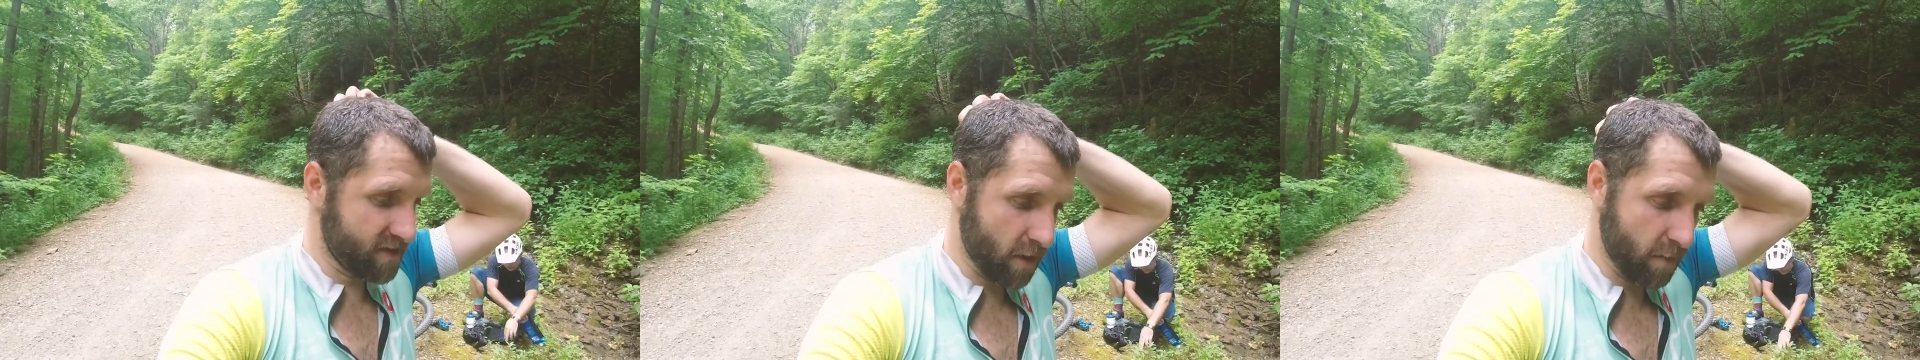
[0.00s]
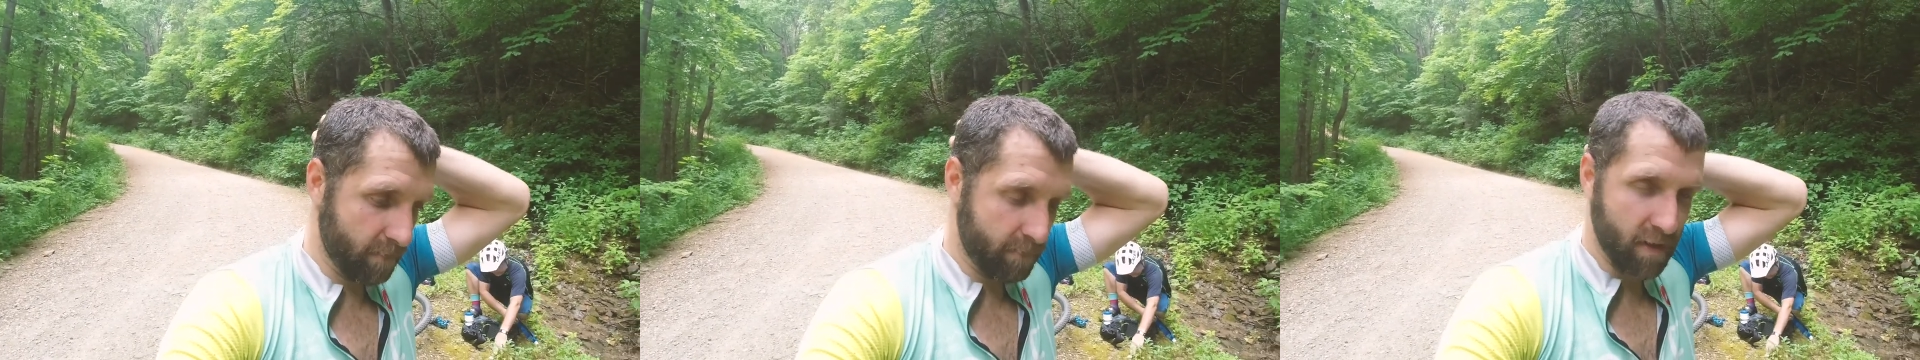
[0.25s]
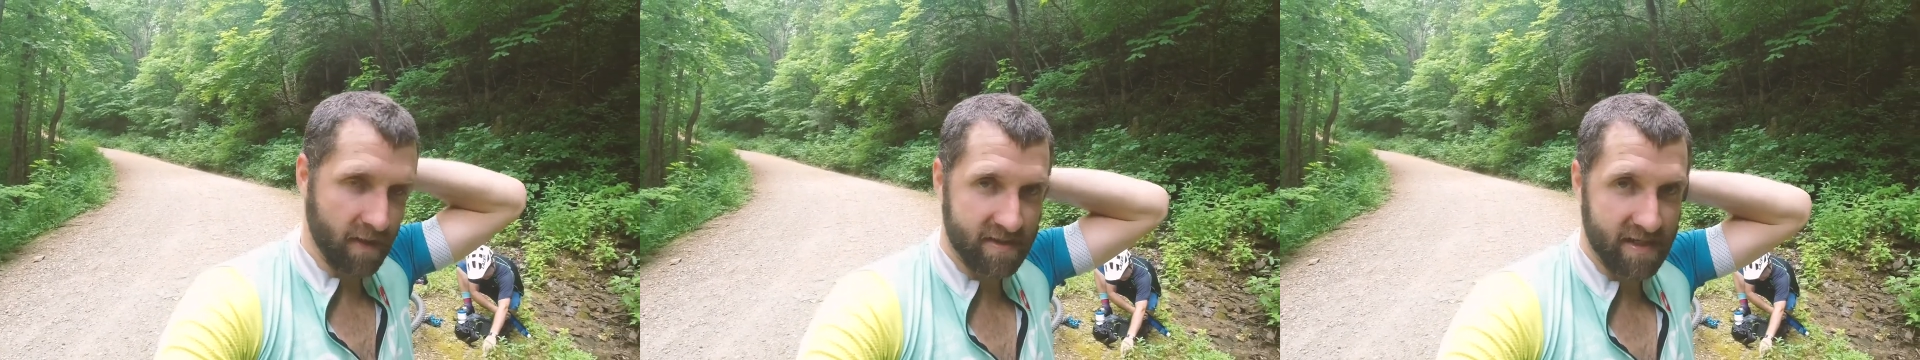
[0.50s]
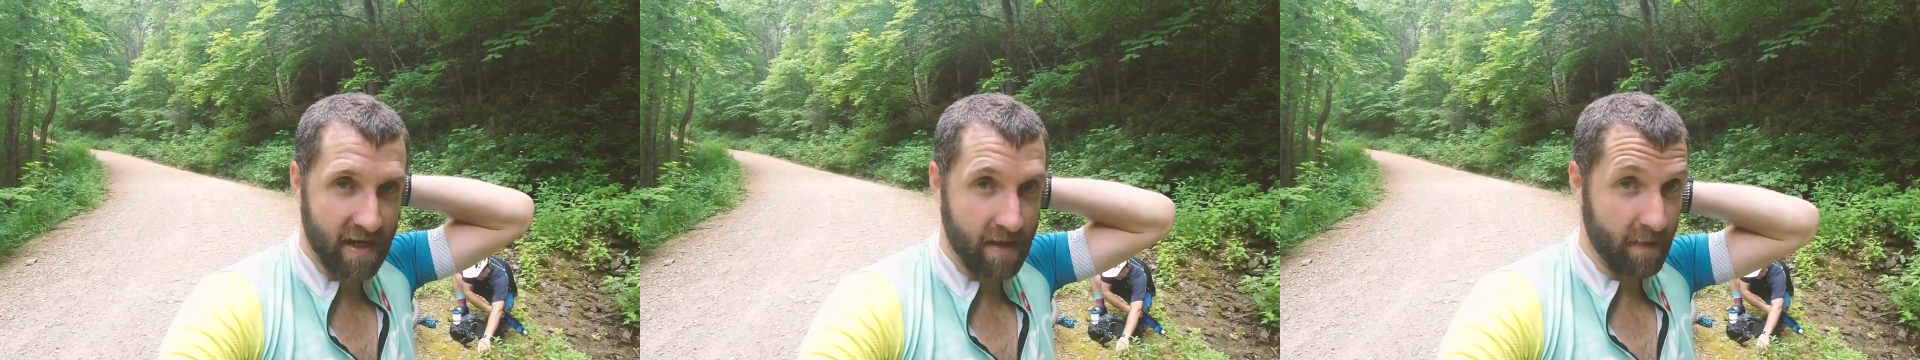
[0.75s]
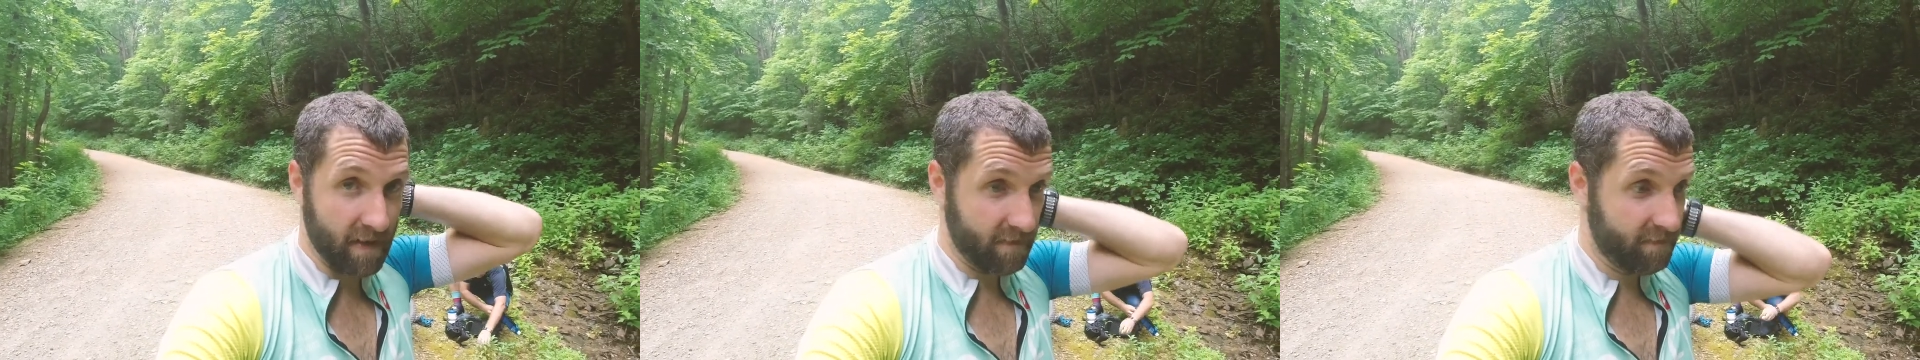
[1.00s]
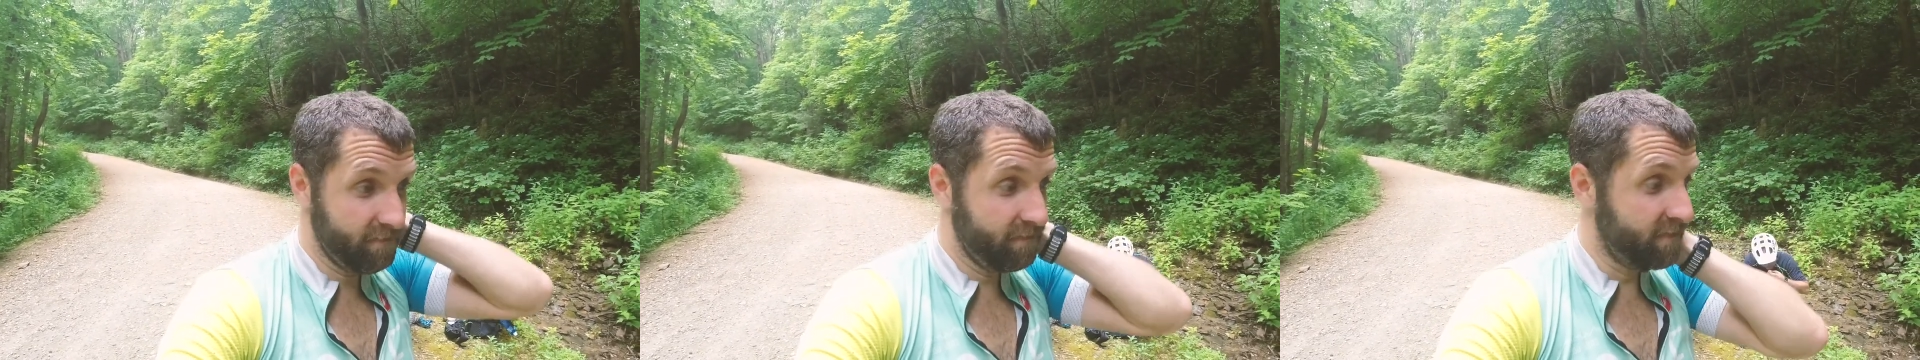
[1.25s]
So pretty excited about
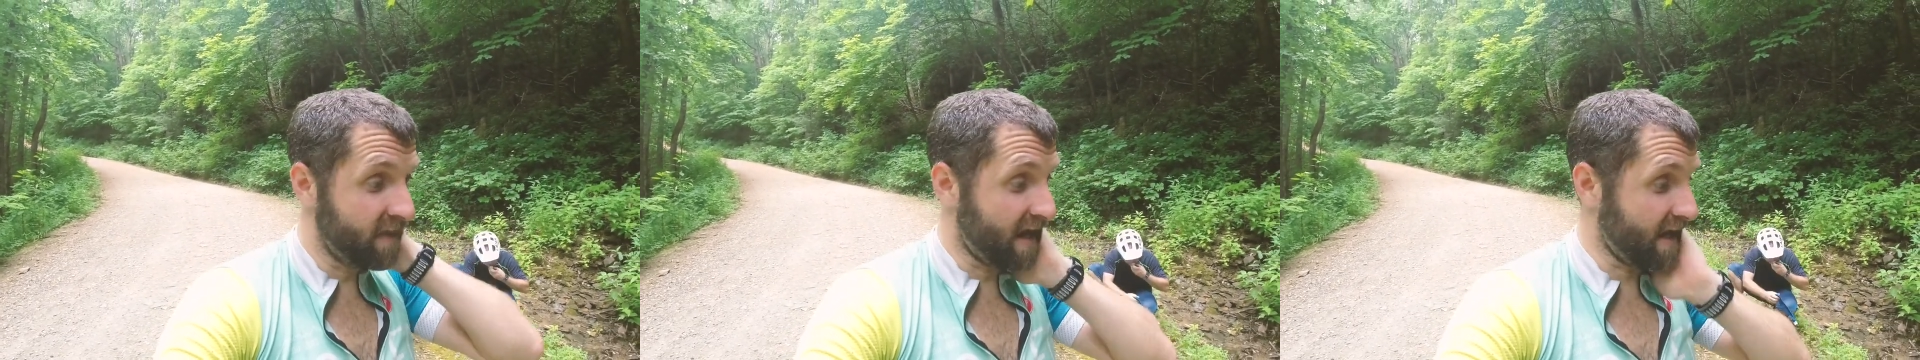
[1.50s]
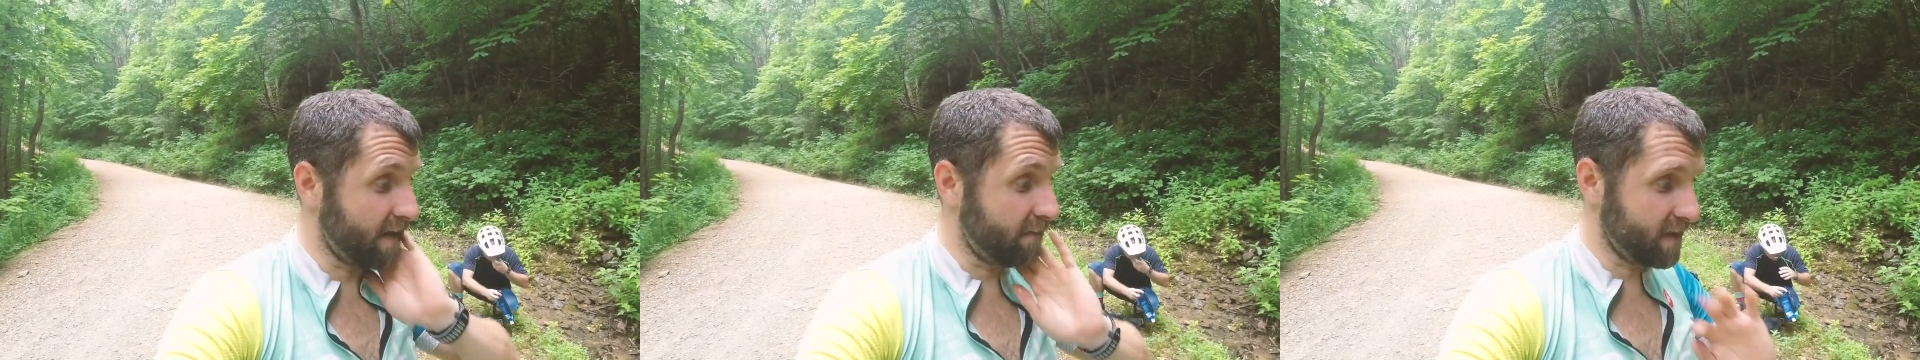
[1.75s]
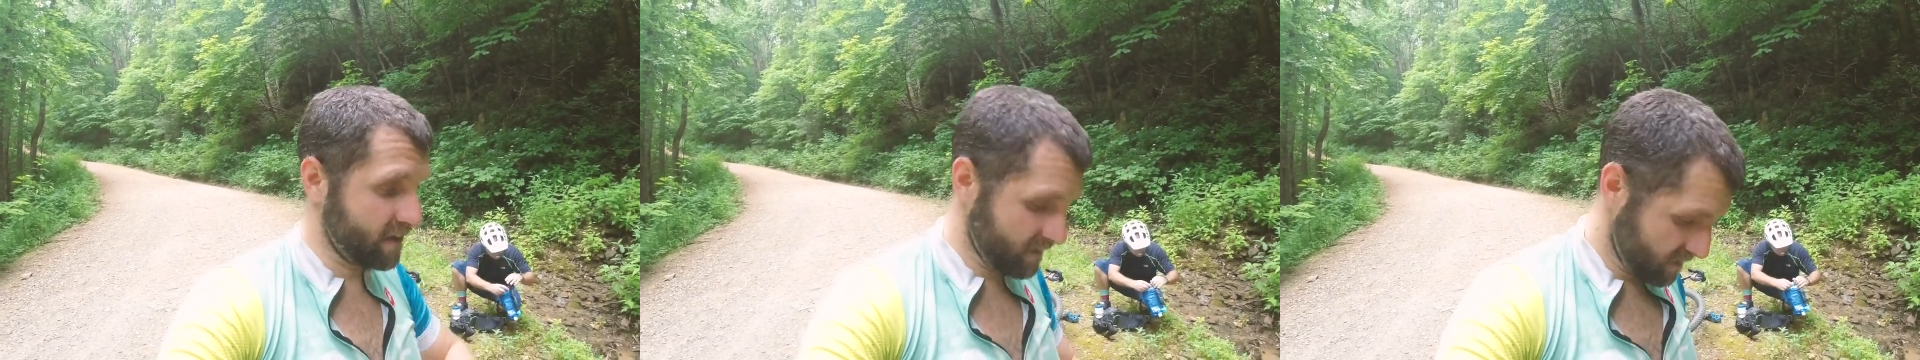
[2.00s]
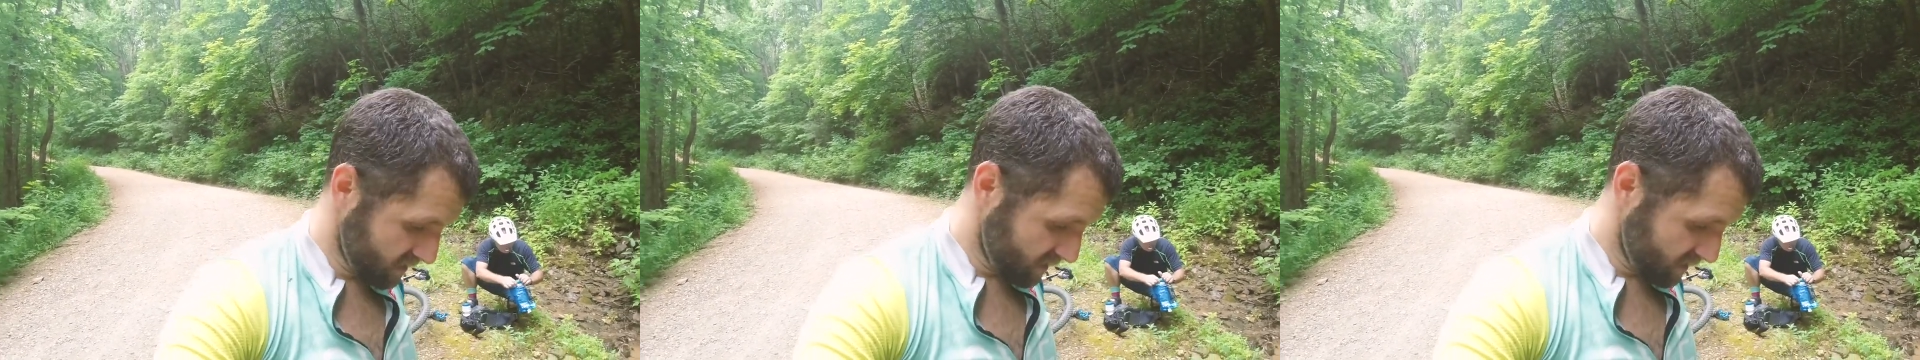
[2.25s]
that. I've been